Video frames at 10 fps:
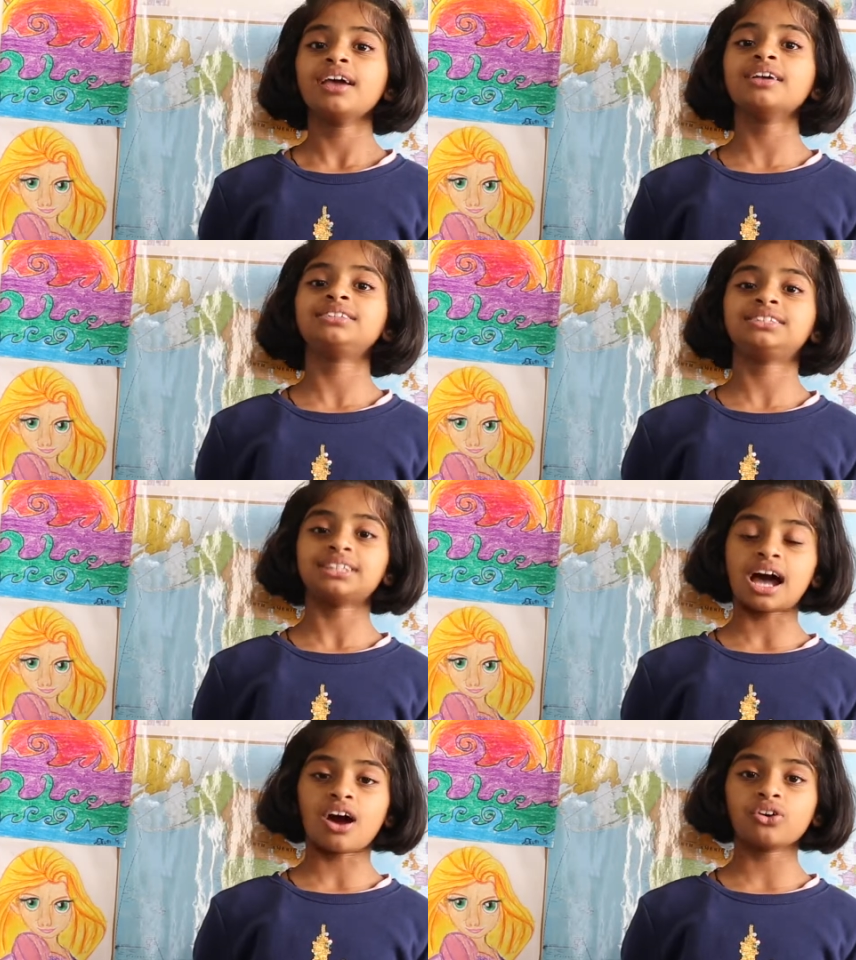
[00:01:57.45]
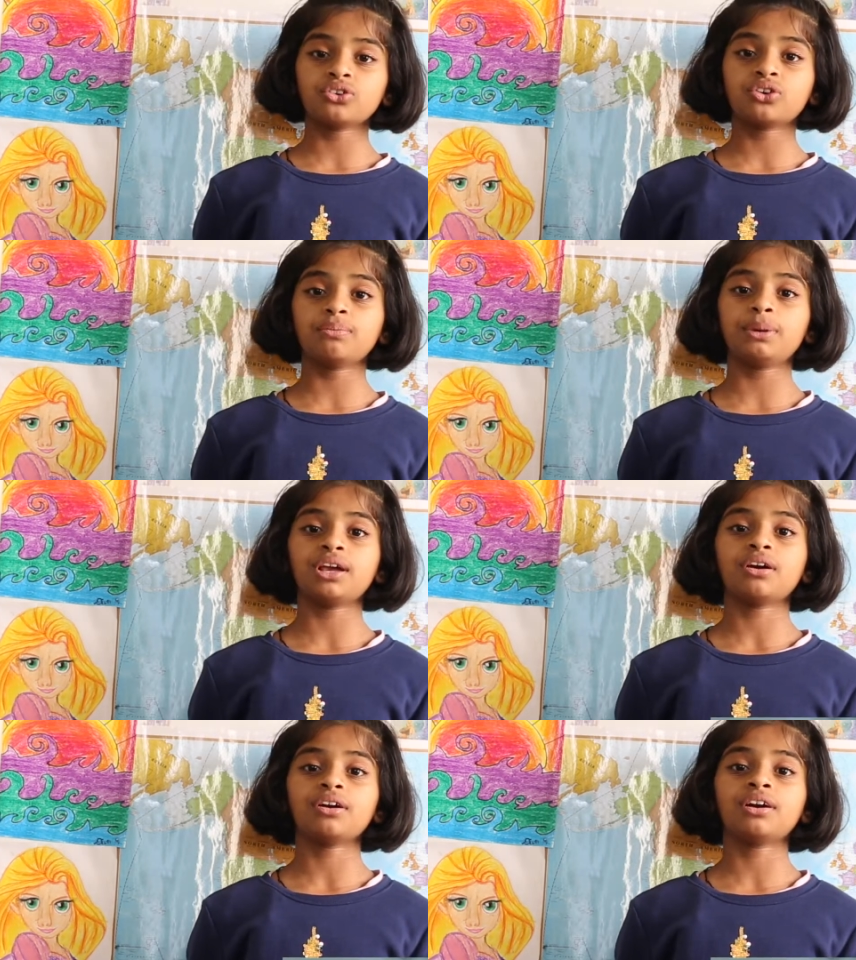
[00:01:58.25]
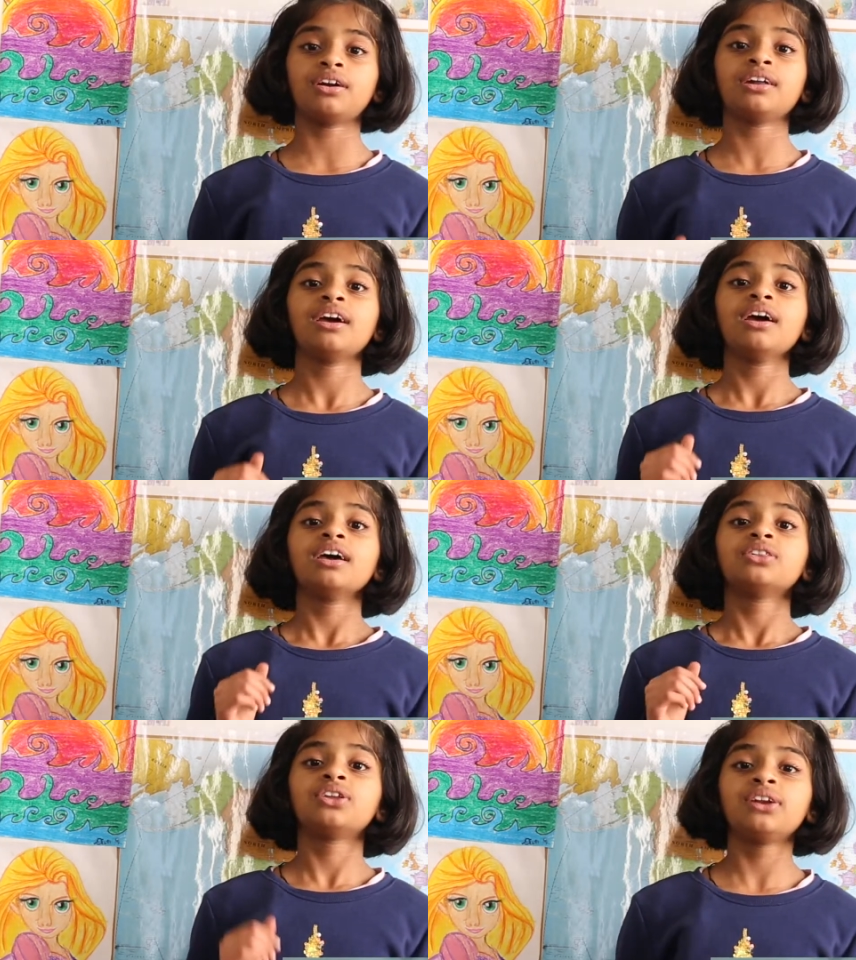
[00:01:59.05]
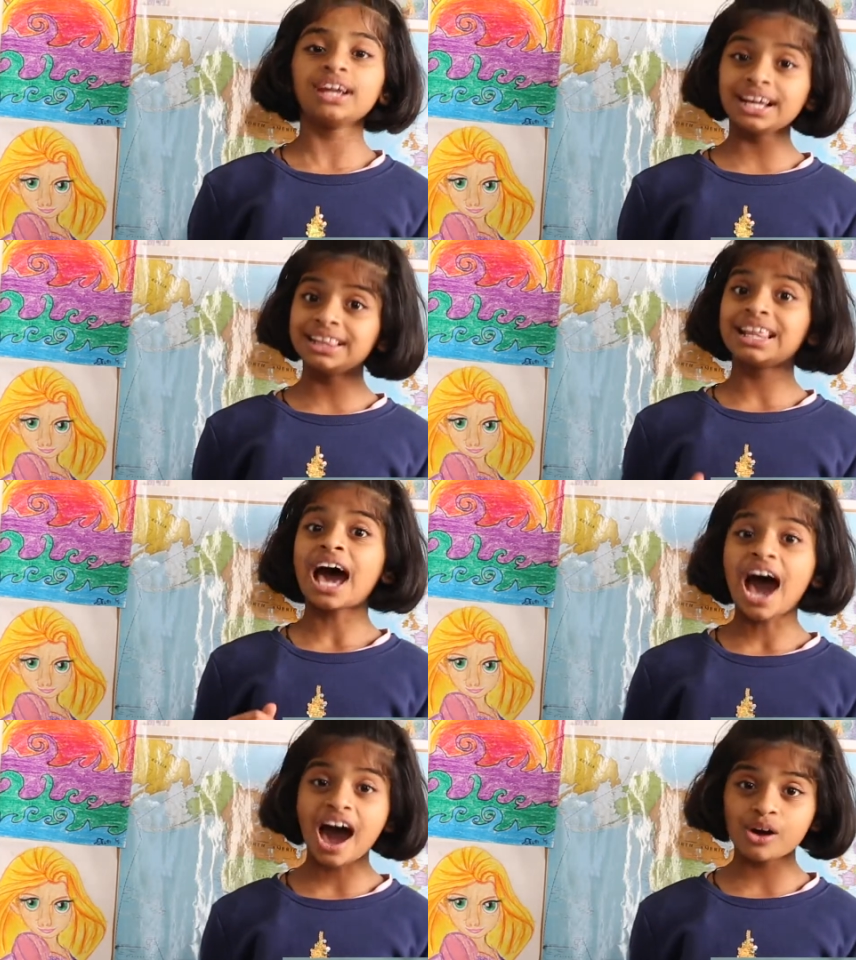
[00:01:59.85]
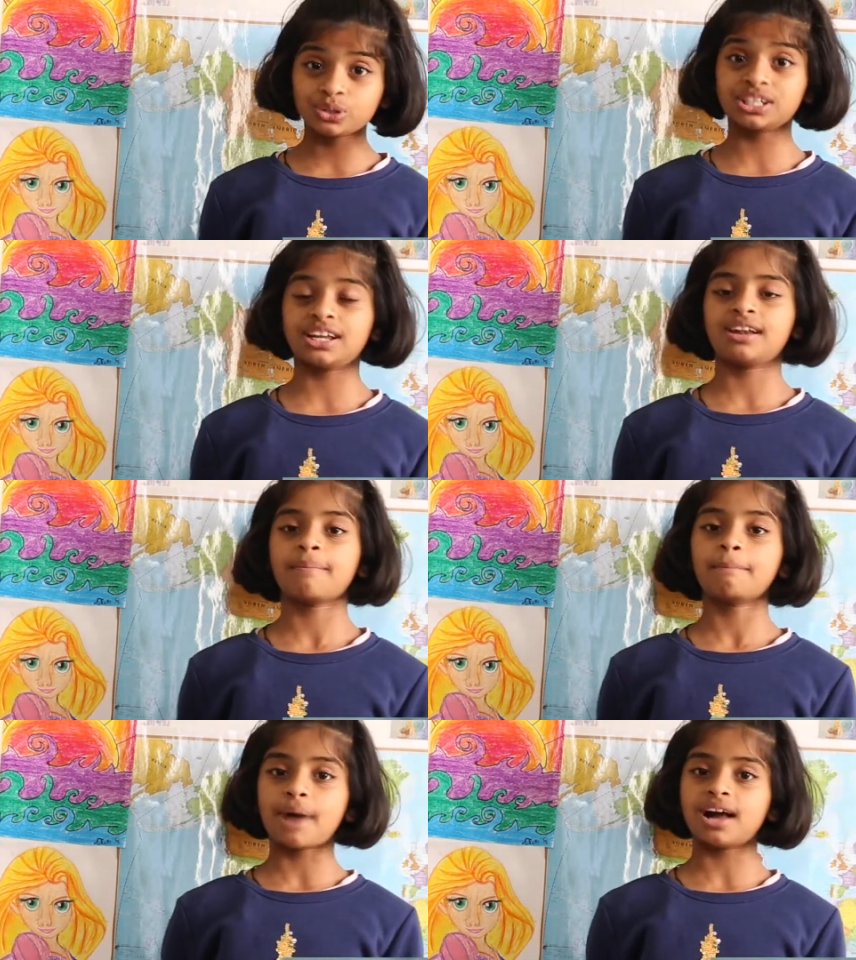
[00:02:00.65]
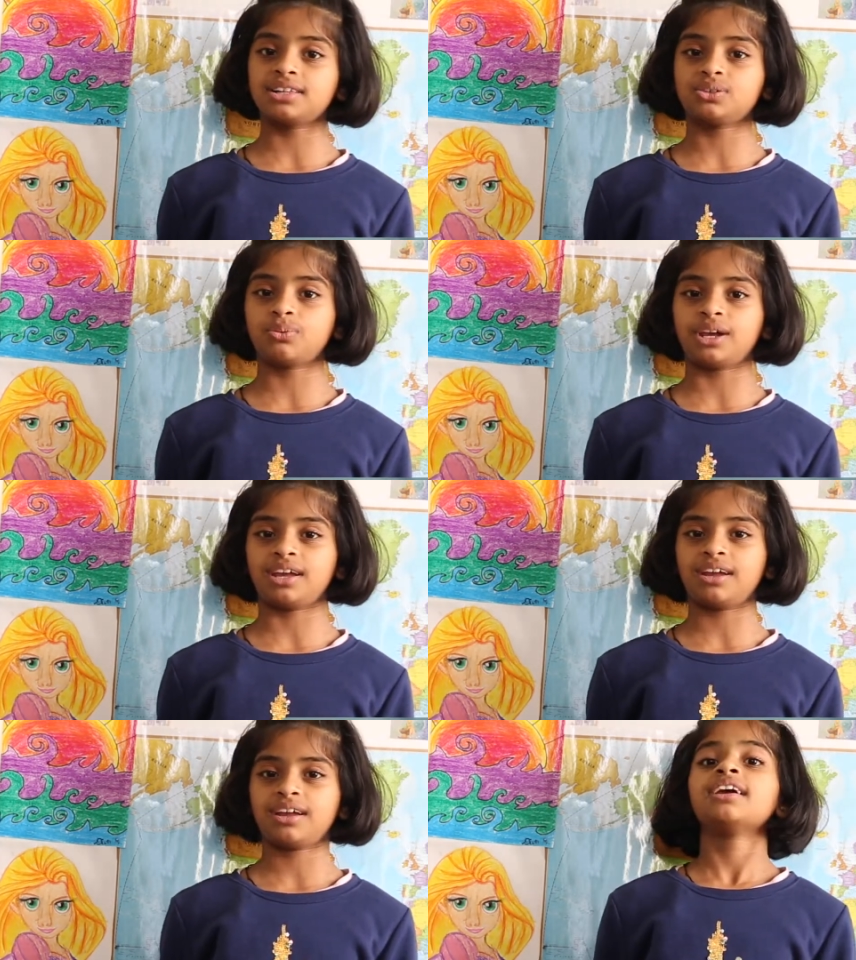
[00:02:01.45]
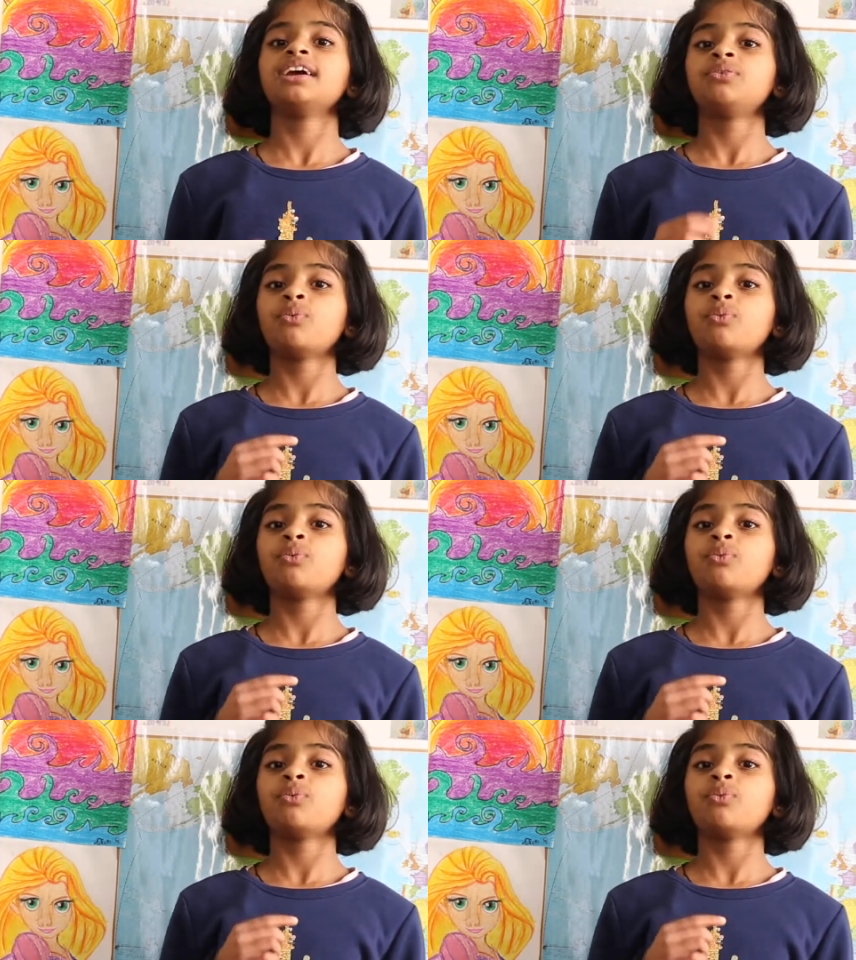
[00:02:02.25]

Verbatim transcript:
Speaker 1: Its sound could be heard three thousand miles away. It